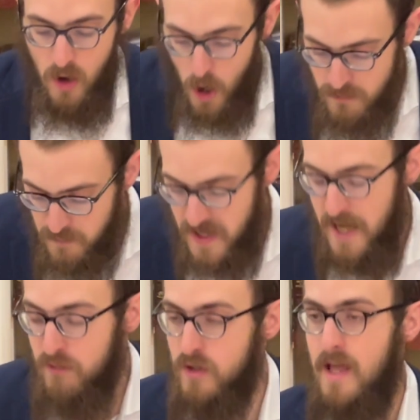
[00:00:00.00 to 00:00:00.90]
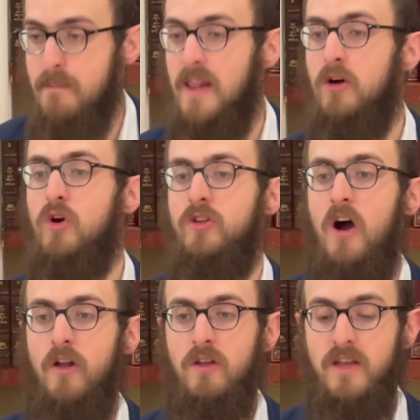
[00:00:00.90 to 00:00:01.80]
or mipnei kvod hamelech, or to
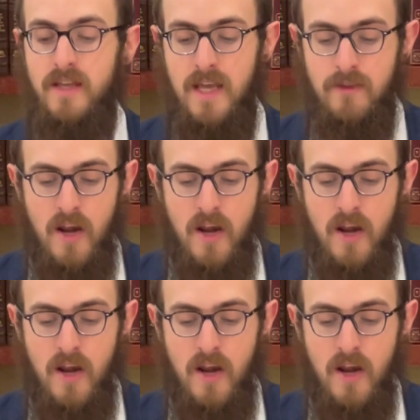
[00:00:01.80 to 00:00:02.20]
honor the king.